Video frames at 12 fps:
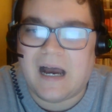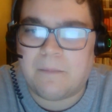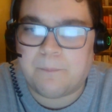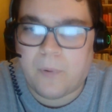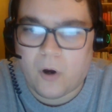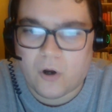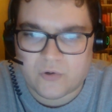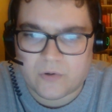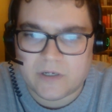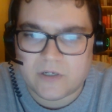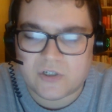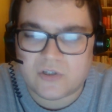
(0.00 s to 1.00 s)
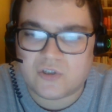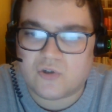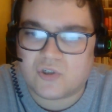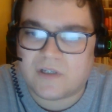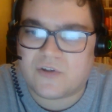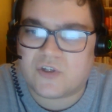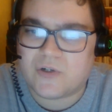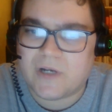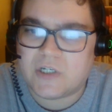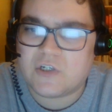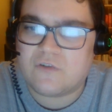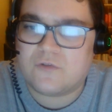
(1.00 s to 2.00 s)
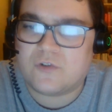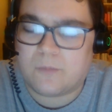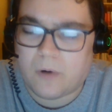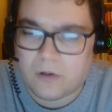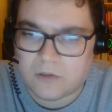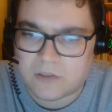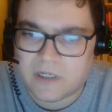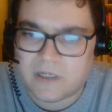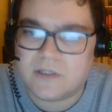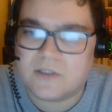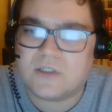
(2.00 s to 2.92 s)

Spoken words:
and border regions such as the Strait of Gibraltar,